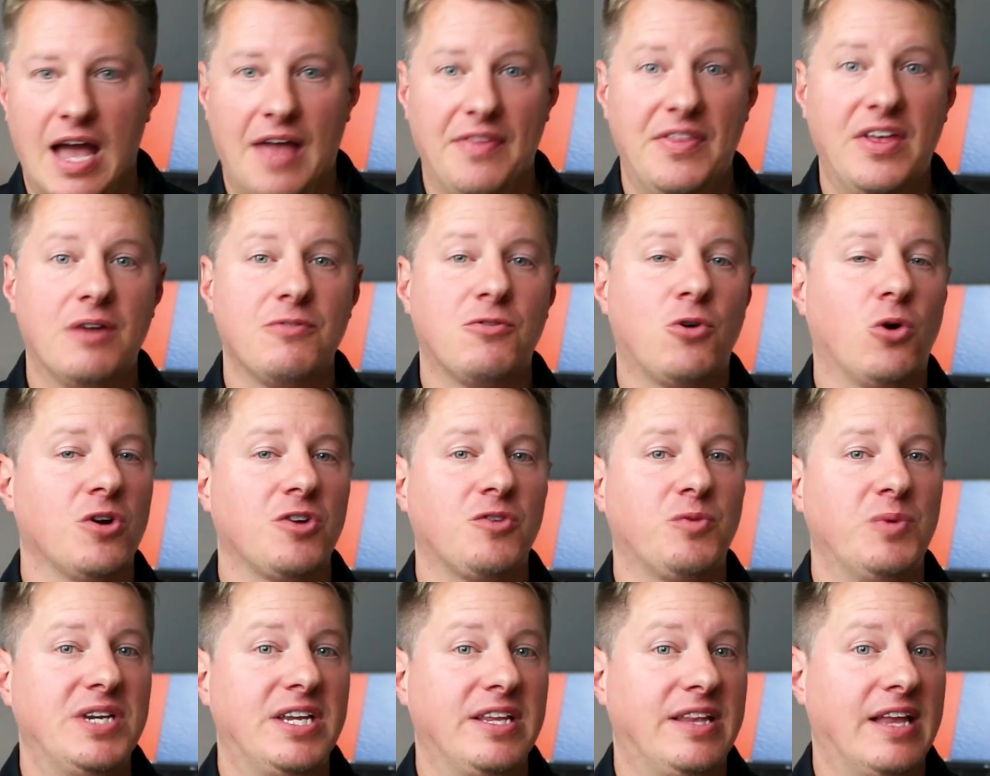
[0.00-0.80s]
And then of
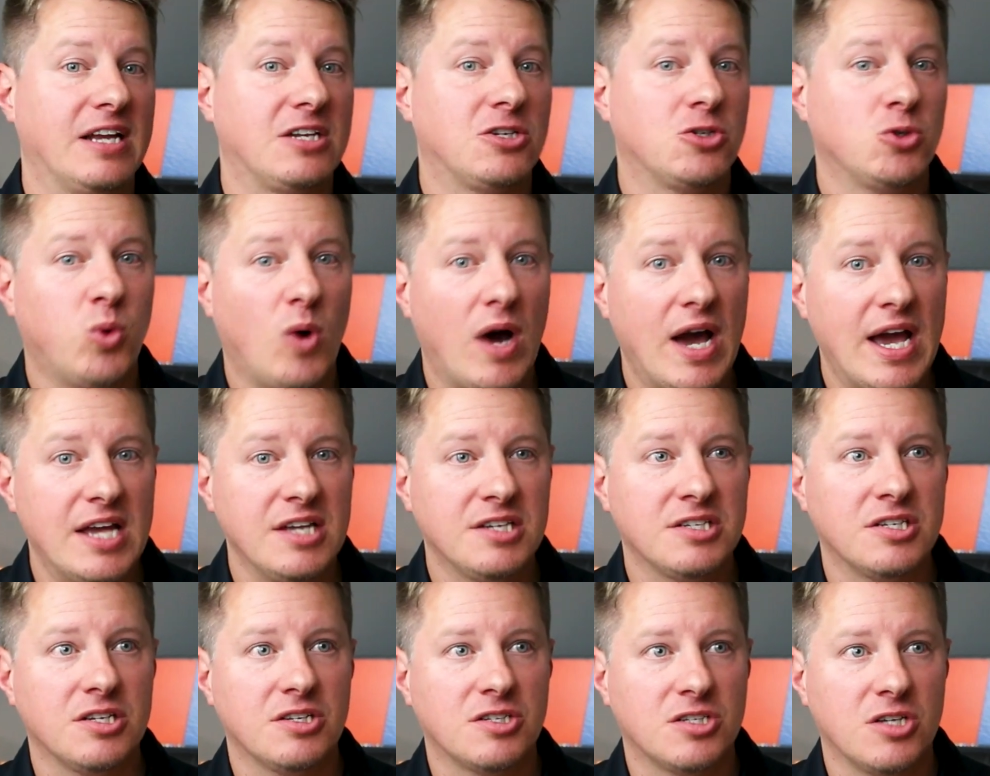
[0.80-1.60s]
course we did that
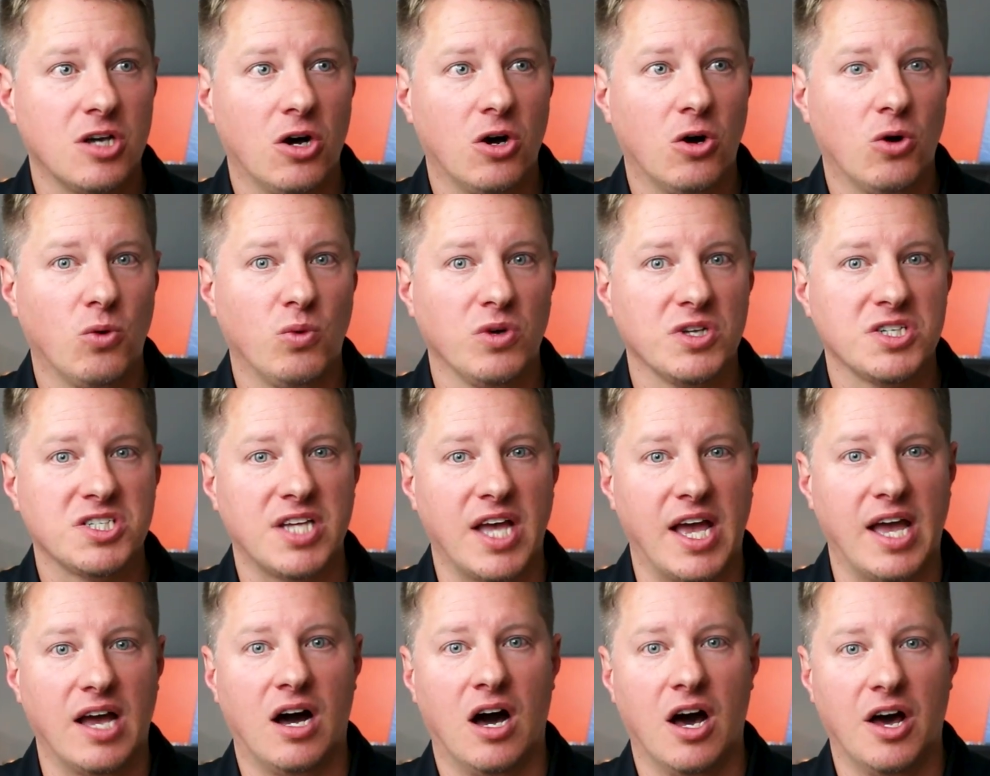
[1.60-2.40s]
twice, so we'll
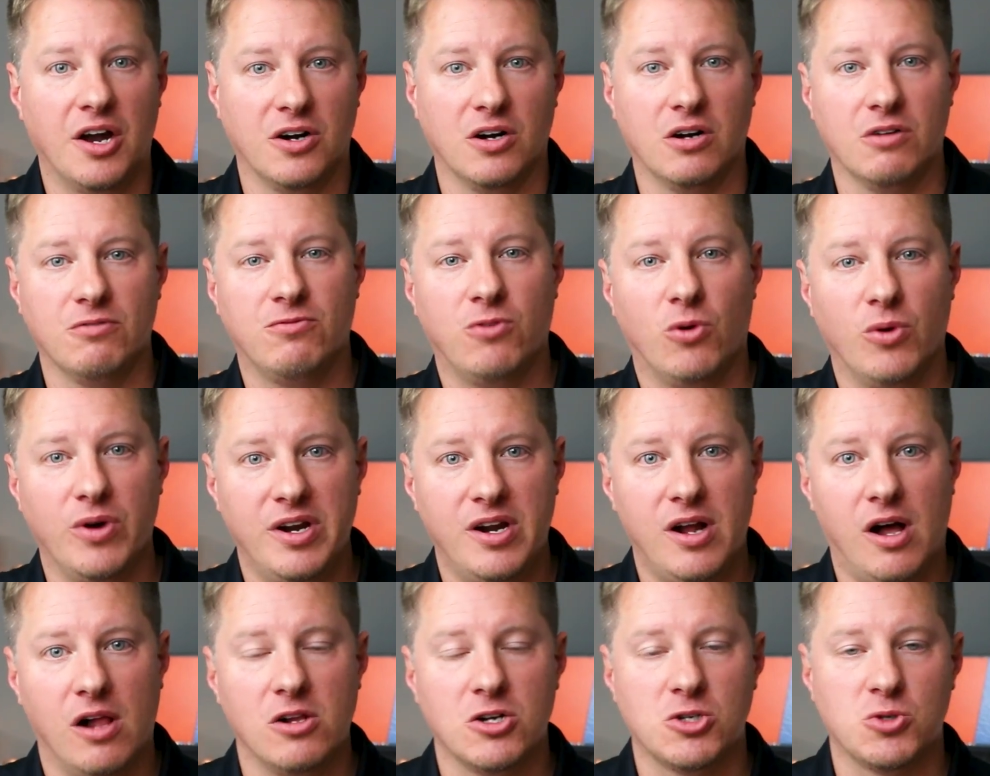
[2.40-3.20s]
say
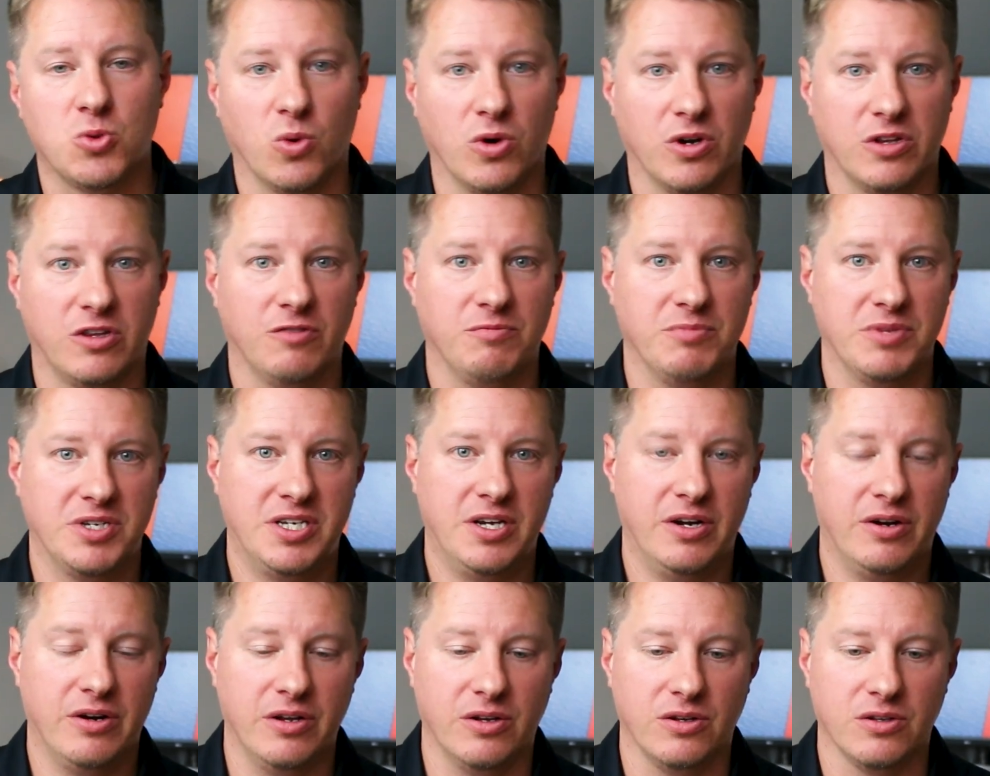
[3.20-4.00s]
$140 worth of
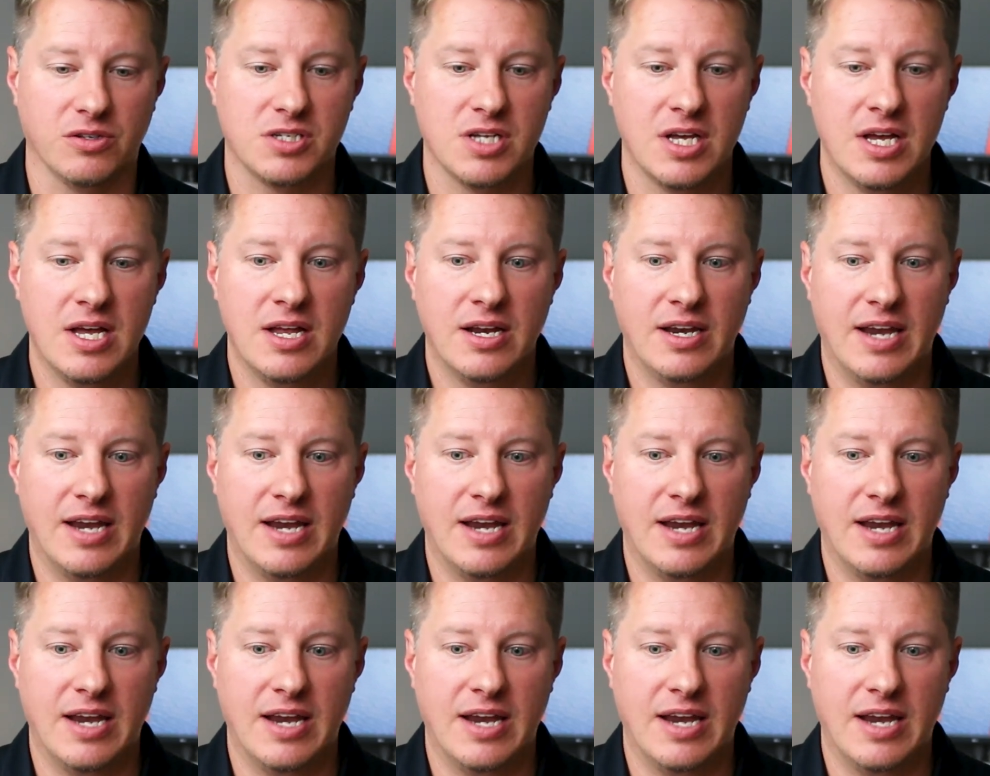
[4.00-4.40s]
materials.